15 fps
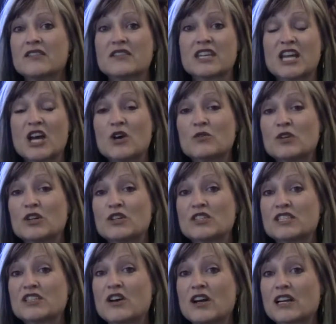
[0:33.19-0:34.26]
the owner,
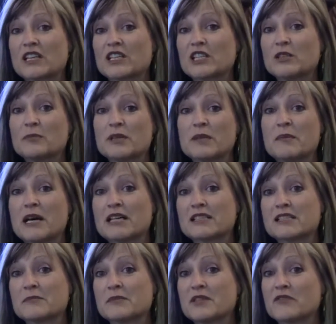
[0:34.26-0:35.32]
to talk a little bit
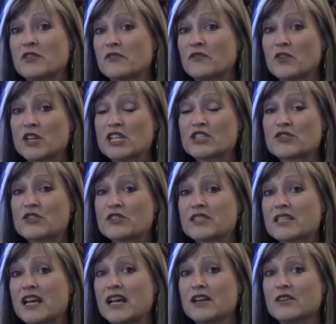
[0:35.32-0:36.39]
about some different furniture
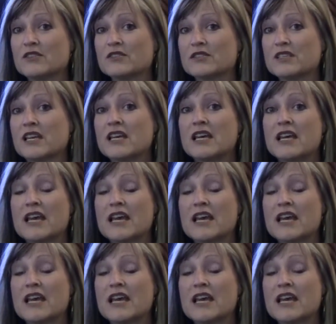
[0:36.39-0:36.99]
styles